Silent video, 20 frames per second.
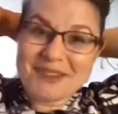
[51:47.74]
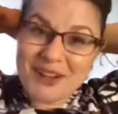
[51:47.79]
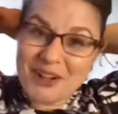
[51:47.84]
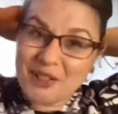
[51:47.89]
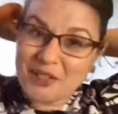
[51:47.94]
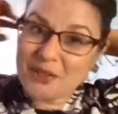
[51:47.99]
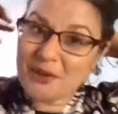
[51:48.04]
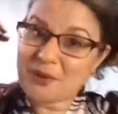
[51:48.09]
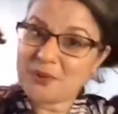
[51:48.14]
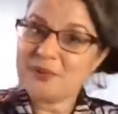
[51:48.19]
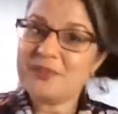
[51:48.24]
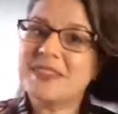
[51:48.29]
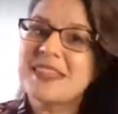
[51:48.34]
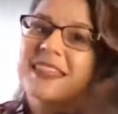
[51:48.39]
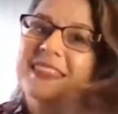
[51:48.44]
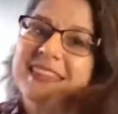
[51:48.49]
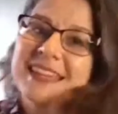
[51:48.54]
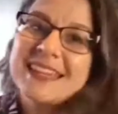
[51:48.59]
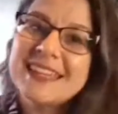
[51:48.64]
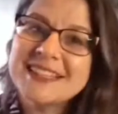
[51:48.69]
Although
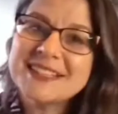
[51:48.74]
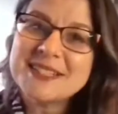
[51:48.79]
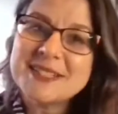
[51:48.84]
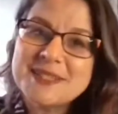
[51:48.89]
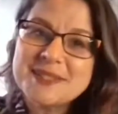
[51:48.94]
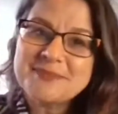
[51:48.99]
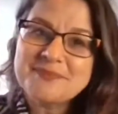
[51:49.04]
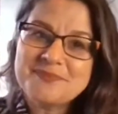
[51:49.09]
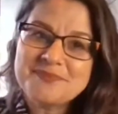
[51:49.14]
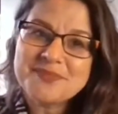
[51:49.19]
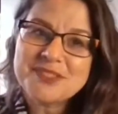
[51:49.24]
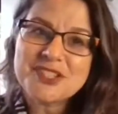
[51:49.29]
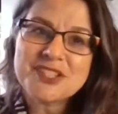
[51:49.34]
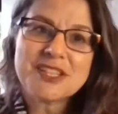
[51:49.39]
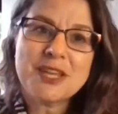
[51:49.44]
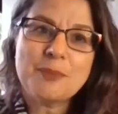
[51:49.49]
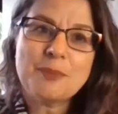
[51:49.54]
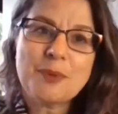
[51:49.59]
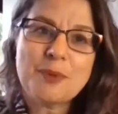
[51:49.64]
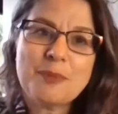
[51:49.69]
the thing is,
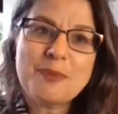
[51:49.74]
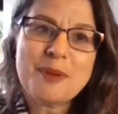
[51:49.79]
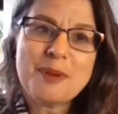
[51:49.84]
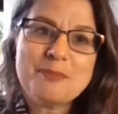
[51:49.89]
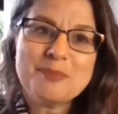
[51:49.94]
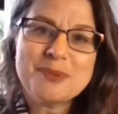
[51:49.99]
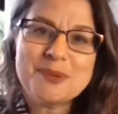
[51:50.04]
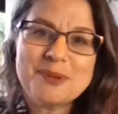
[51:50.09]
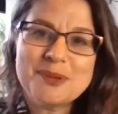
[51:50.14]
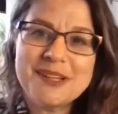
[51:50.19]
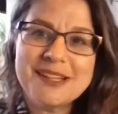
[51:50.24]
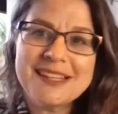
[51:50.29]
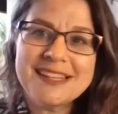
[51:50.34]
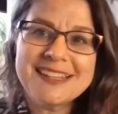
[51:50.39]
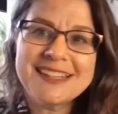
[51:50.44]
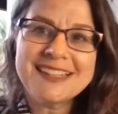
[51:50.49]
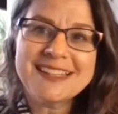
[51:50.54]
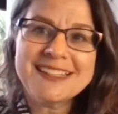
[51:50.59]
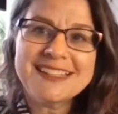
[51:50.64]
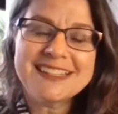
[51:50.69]
just keep remembering
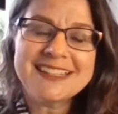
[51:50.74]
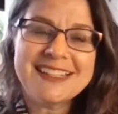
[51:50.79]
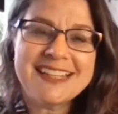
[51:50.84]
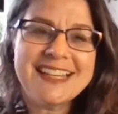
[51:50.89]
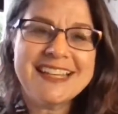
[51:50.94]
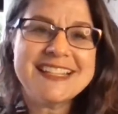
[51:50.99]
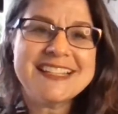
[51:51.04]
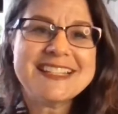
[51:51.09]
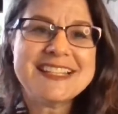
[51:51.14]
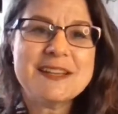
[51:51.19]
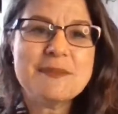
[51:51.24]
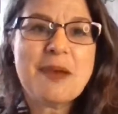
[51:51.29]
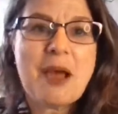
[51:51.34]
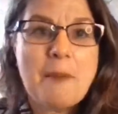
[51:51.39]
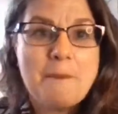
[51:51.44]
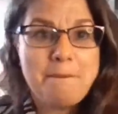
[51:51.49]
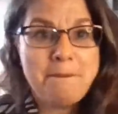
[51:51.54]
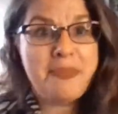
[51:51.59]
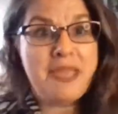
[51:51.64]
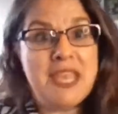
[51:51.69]
that it isn't
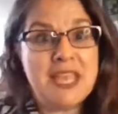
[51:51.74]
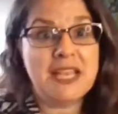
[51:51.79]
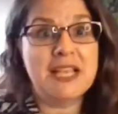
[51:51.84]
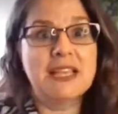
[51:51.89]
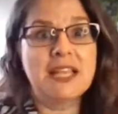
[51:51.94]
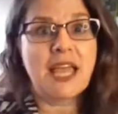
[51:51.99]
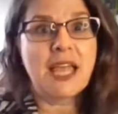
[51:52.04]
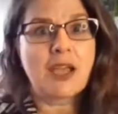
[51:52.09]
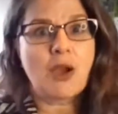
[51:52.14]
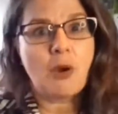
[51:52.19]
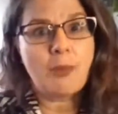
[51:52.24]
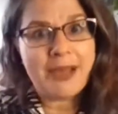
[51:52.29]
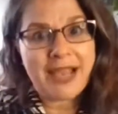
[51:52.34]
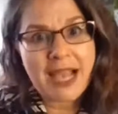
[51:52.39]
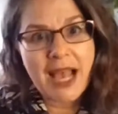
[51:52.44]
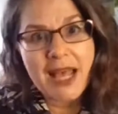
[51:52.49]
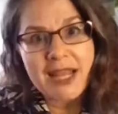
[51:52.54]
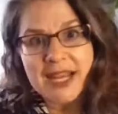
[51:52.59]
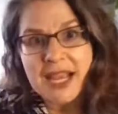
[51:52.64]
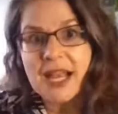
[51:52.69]
about being like, oh my
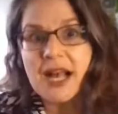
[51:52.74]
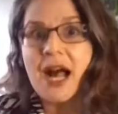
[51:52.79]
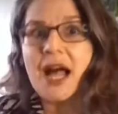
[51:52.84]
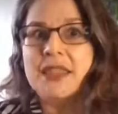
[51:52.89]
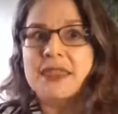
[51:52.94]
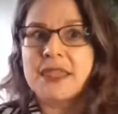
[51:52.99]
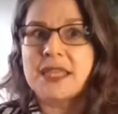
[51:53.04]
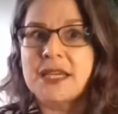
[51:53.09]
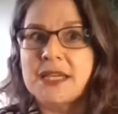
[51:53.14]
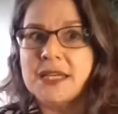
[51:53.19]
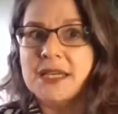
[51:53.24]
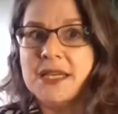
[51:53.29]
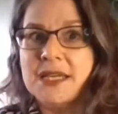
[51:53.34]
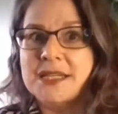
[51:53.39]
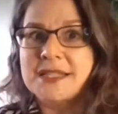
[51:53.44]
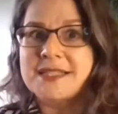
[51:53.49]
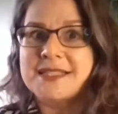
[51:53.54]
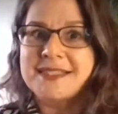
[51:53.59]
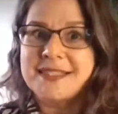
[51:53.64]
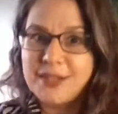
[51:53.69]
God, I got
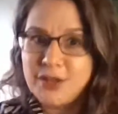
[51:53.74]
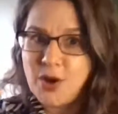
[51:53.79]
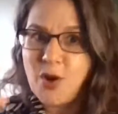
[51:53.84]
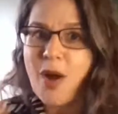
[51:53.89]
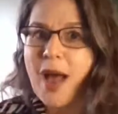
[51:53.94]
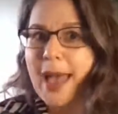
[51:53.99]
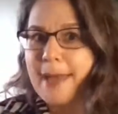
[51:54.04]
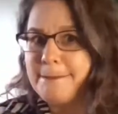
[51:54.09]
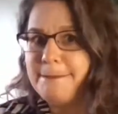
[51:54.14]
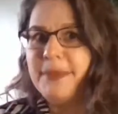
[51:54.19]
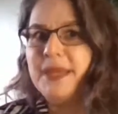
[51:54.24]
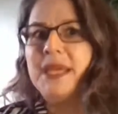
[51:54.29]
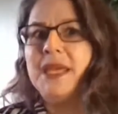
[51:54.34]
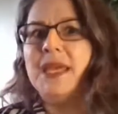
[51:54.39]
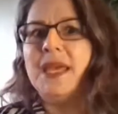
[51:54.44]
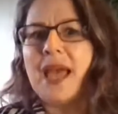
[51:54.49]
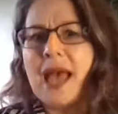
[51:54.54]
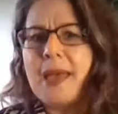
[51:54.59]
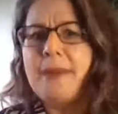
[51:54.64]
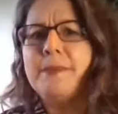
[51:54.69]
this. You know, I
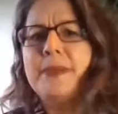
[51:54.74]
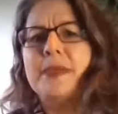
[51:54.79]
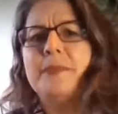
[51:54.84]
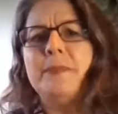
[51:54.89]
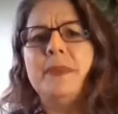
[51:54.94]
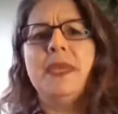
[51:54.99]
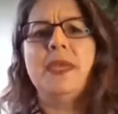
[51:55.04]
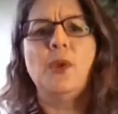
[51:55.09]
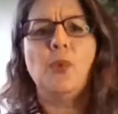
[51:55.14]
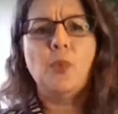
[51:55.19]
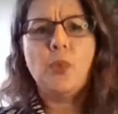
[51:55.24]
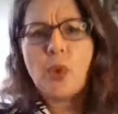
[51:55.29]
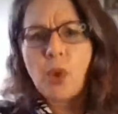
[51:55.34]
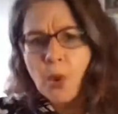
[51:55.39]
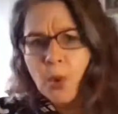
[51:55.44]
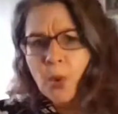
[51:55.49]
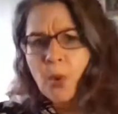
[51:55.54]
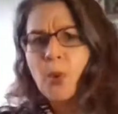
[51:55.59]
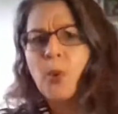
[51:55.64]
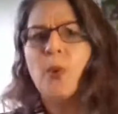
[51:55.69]
be me.
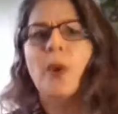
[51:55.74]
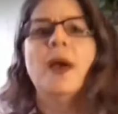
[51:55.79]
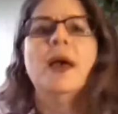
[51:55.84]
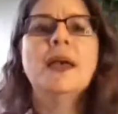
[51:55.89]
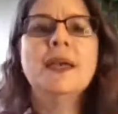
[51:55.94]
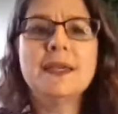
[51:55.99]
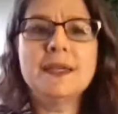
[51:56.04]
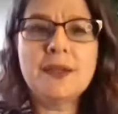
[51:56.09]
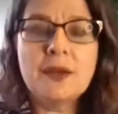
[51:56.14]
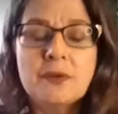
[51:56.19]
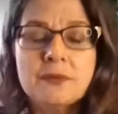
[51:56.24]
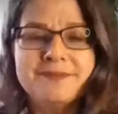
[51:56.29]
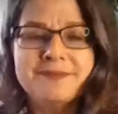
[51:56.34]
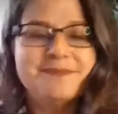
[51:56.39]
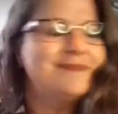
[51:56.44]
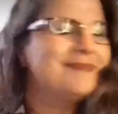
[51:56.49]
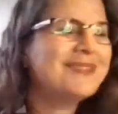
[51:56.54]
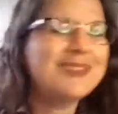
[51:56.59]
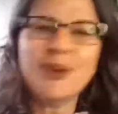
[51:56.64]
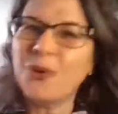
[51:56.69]
Woohoo. You know,
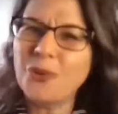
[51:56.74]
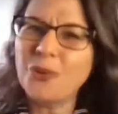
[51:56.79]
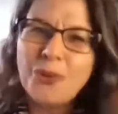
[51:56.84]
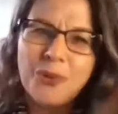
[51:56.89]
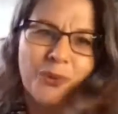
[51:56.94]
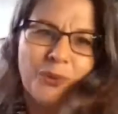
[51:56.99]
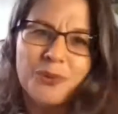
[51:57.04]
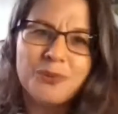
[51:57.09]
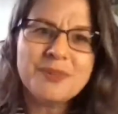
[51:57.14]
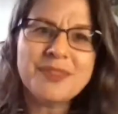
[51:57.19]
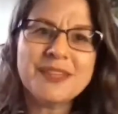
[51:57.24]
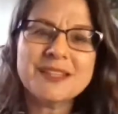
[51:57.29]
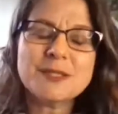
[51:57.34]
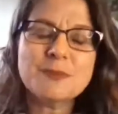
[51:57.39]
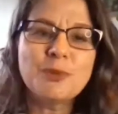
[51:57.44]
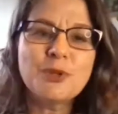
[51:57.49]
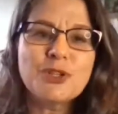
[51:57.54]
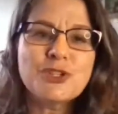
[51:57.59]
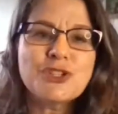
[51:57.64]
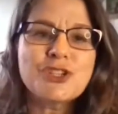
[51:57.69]
no, that's
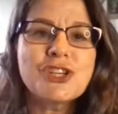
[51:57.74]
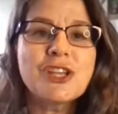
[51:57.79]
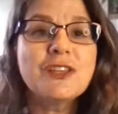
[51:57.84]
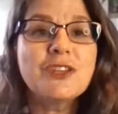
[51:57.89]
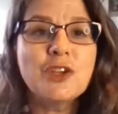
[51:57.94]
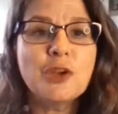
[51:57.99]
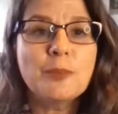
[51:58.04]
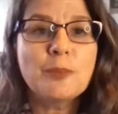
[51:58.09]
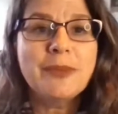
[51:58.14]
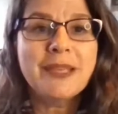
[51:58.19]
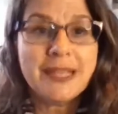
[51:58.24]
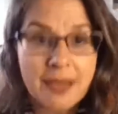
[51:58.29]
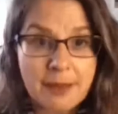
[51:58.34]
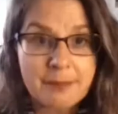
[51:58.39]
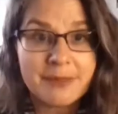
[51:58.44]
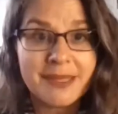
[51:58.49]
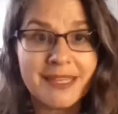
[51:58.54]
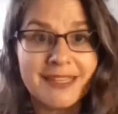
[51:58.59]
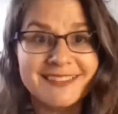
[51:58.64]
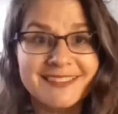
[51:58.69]
bullshit. You're
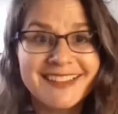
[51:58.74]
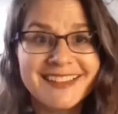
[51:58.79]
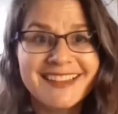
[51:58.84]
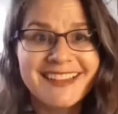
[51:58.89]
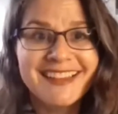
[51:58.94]
becoming.